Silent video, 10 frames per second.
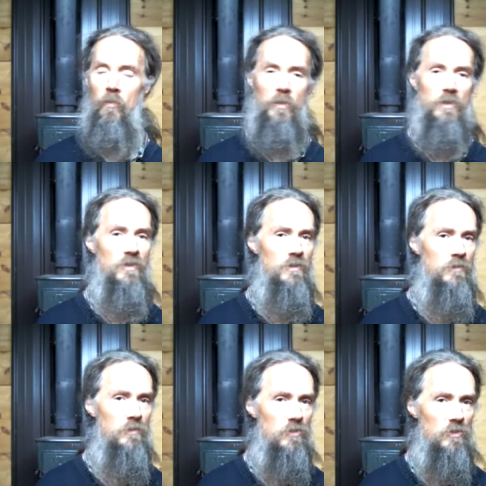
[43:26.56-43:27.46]
which
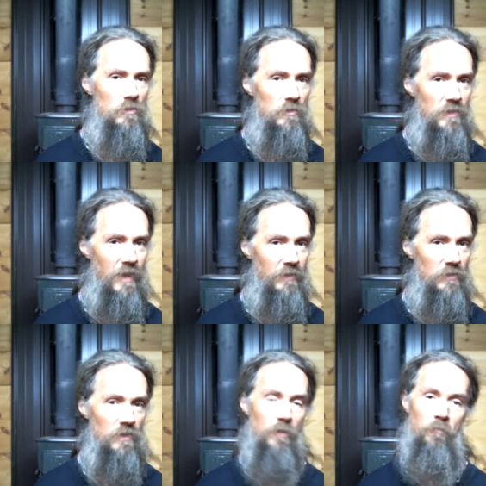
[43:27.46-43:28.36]

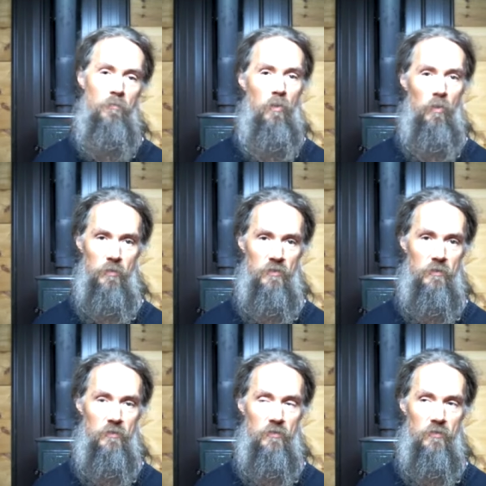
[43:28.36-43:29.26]
tends to give poor
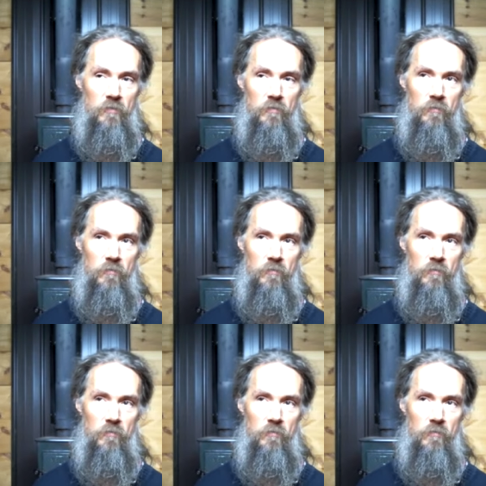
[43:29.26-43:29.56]
results